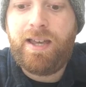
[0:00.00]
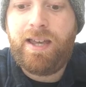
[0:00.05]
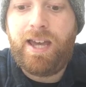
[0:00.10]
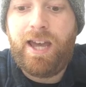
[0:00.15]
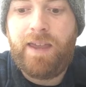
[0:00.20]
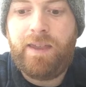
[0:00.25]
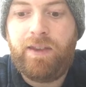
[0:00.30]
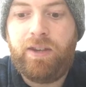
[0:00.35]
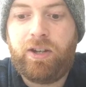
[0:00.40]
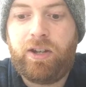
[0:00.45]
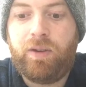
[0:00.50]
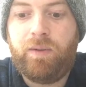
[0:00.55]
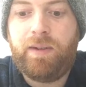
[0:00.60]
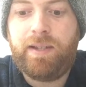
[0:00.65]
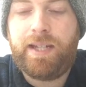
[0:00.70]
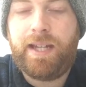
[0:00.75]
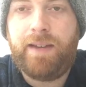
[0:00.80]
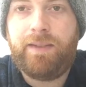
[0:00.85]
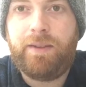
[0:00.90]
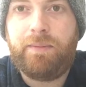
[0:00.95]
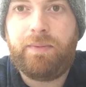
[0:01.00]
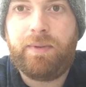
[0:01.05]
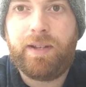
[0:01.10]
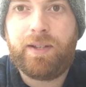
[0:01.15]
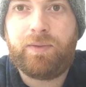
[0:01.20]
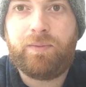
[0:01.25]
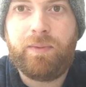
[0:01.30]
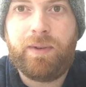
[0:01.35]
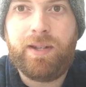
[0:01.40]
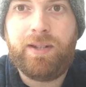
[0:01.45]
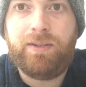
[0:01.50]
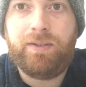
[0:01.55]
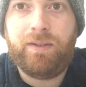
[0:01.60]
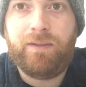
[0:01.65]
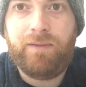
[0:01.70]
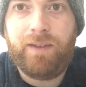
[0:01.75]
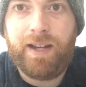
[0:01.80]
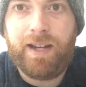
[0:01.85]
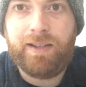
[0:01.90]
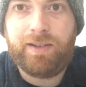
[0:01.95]
And then you can always have the +1 to
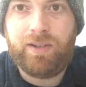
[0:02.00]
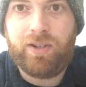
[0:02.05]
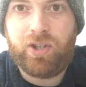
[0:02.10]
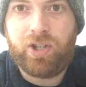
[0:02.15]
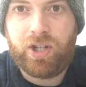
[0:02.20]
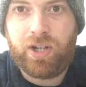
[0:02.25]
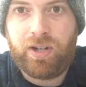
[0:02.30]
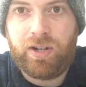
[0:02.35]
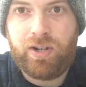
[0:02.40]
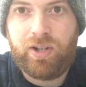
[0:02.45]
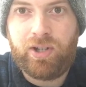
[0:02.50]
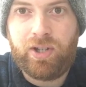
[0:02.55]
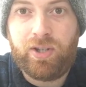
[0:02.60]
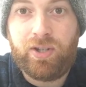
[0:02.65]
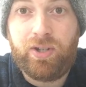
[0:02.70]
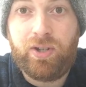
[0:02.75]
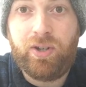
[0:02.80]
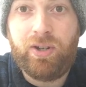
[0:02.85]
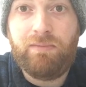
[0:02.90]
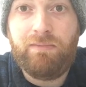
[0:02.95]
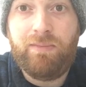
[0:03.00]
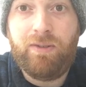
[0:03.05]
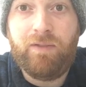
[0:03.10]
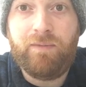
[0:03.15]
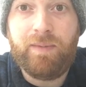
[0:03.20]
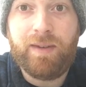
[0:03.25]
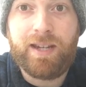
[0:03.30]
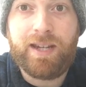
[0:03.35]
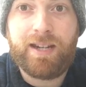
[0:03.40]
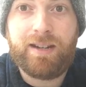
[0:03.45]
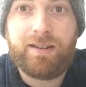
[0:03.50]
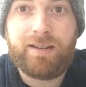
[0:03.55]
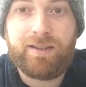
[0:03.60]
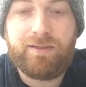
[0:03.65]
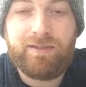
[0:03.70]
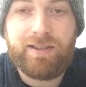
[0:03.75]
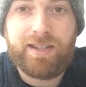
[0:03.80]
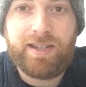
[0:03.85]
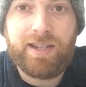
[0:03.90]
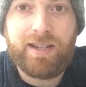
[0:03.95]
advance and charge and 2 to movement
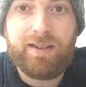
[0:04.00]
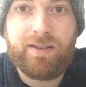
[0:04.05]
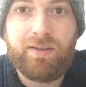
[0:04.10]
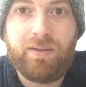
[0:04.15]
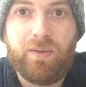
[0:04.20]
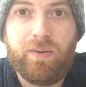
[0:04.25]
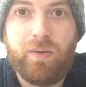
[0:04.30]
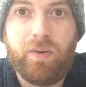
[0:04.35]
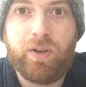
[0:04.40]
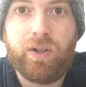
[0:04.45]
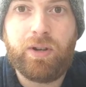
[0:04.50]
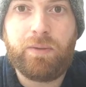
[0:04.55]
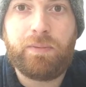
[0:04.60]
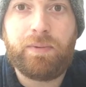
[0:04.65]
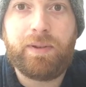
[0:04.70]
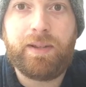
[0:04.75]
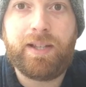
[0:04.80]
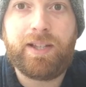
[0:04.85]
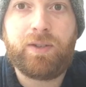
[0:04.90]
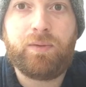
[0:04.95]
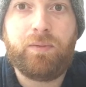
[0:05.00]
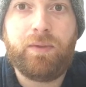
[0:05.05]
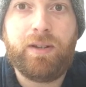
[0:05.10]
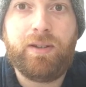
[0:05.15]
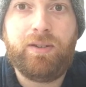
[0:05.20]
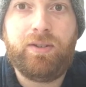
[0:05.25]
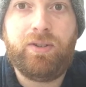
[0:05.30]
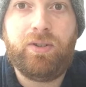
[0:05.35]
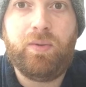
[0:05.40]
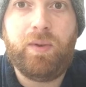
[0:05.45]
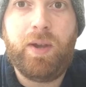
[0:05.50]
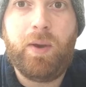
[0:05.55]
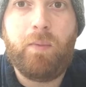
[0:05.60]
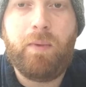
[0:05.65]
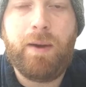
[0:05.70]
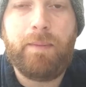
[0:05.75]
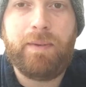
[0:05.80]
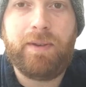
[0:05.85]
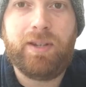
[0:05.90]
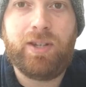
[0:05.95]
characteristic, or your +1 to a
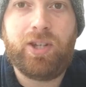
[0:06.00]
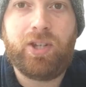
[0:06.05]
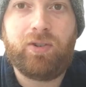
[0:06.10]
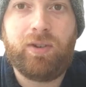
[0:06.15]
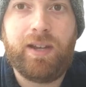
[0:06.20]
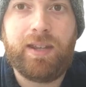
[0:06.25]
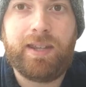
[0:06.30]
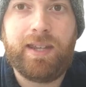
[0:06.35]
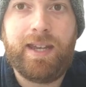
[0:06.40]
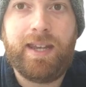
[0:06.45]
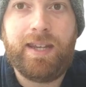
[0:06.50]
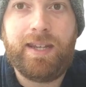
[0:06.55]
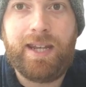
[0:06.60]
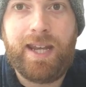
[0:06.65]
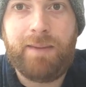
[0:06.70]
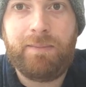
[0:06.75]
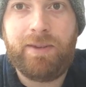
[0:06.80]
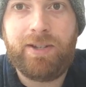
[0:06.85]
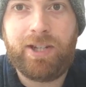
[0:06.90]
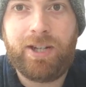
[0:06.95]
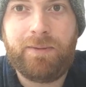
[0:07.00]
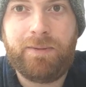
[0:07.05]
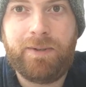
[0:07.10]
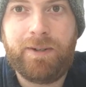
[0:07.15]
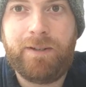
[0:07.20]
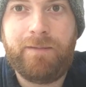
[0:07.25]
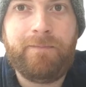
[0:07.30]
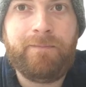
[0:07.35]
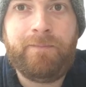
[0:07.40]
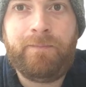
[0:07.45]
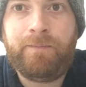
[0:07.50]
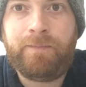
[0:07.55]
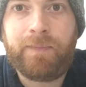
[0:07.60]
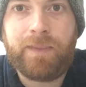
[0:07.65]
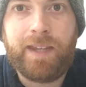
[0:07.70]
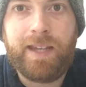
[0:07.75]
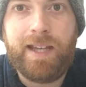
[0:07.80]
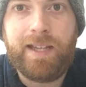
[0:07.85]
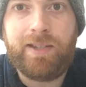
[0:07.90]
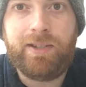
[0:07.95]
weapon strength and damage output.
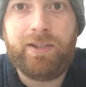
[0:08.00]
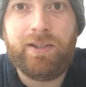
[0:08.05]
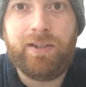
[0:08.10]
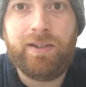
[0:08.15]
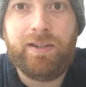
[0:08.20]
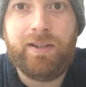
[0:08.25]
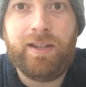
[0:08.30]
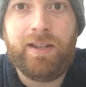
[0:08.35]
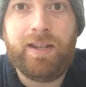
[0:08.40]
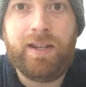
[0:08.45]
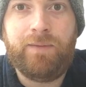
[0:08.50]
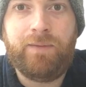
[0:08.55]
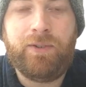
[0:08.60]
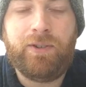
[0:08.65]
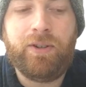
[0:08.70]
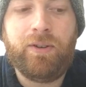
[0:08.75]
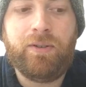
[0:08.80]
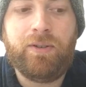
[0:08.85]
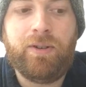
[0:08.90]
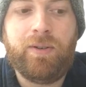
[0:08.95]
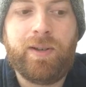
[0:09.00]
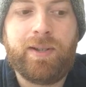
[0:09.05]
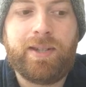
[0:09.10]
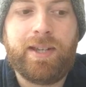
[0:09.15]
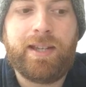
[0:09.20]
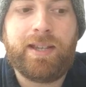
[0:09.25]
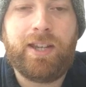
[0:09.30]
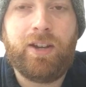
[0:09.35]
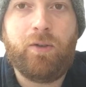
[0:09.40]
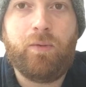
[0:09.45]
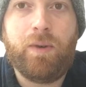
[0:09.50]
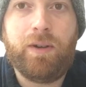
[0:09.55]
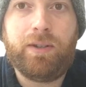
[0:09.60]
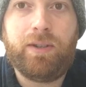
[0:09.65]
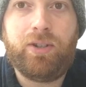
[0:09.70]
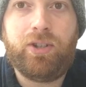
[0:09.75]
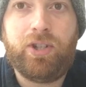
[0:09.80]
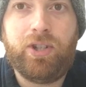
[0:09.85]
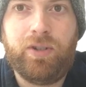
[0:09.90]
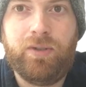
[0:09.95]
That's good. And then if you don't know exactly what
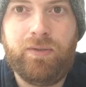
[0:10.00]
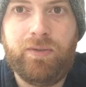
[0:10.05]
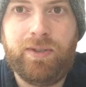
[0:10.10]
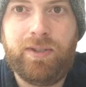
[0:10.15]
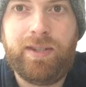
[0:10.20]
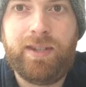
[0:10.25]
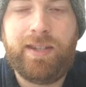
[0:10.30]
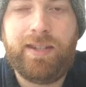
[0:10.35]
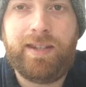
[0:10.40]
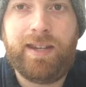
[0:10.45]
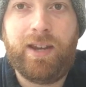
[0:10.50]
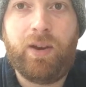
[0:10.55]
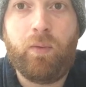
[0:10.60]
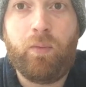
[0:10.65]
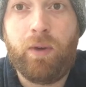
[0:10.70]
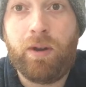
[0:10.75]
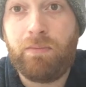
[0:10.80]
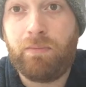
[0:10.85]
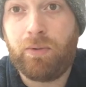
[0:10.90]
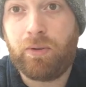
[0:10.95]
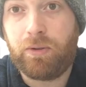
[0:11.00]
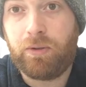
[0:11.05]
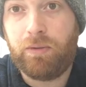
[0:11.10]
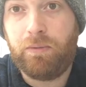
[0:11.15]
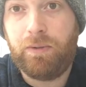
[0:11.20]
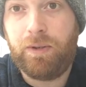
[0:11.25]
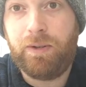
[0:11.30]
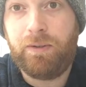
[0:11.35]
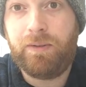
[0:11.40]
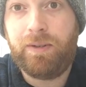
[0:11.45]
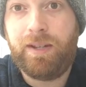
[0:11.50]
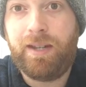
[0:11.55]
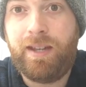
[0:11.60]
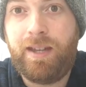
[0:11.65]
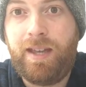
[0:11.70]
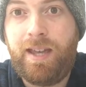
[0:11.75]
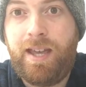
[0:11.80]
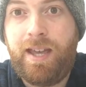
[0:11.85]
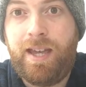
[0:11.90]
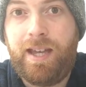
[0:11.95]
to choose, take 1 mortal wound
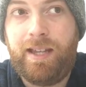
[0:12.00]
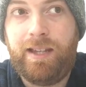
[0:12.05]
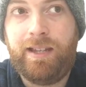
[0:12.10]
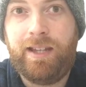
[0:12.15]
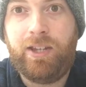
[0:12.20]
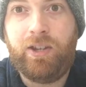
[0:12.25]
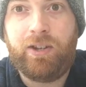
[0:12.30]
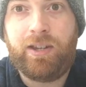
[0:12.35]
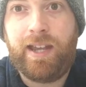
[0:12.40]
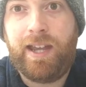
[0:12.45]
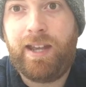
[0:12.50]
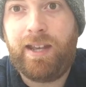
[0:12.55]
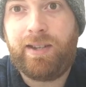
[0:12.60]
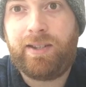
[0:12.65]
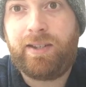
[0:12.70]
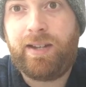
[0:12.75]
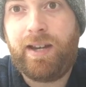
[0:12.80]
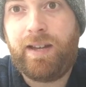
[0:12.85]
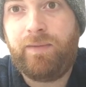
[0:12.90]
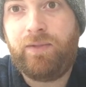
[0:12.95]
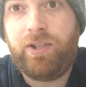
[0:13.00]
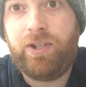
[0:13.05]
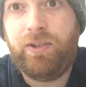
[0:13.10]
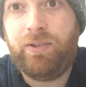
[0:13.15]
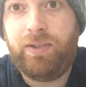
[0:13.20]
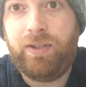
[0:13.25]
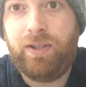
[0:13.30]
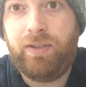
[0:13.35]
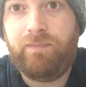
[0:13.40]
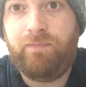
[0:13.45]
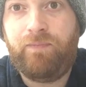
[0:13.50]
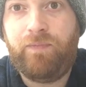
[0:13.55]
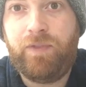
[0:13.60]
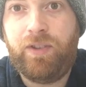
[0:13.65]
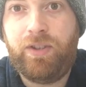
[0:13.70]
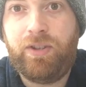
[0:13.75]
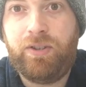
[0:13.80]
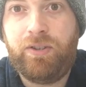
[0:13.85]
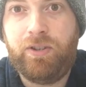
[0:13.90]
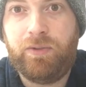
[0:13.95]
and let your Chaos God of choosing
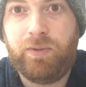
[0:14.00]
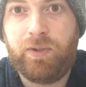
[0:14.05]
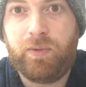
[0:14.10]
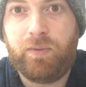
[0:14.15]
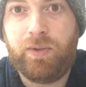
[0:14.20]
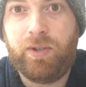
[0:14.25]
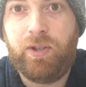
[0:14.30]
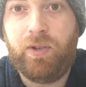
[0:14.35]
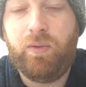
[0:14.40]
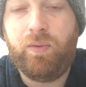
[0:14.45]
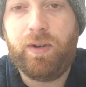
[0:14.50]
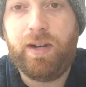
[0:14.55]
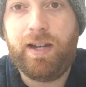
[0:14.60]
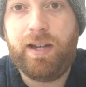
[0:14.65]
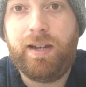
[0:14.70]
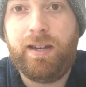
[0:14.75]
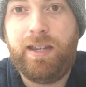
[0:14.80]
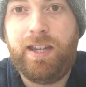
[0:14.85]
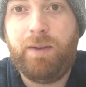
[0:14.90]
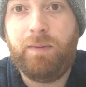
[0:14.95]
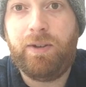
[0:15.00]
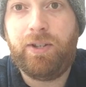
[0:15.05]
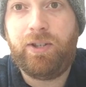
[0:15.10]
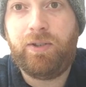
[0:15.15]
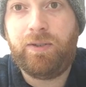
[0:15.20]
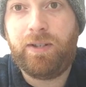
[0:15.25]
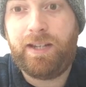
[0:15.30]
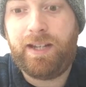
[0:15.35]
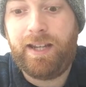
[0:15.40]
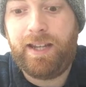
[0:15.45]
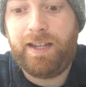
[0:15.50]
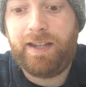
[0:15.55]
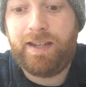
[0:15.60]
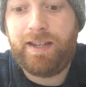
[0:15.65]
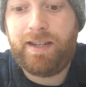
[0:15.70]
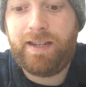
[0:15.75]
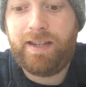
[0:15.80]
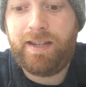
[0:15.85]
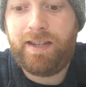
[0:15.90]
choose which one he wants you to take.